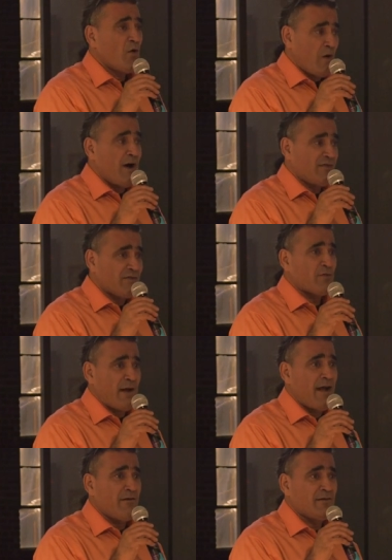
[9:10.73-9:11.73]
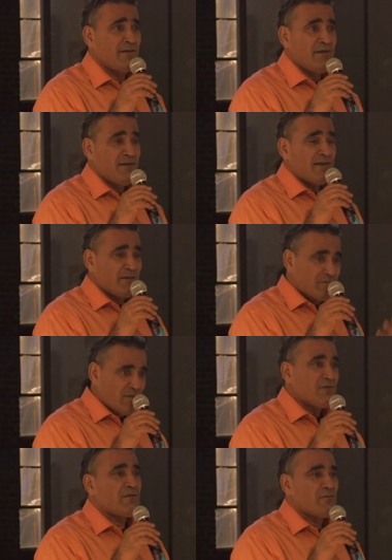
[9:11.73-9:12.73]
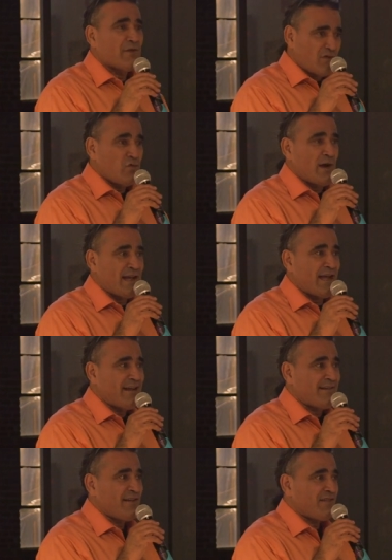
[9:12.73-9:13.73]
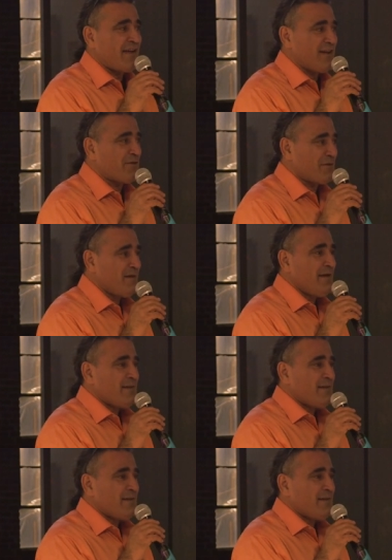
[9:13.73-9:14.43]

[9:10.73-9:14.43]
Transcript: walks around with a 28-day cycle.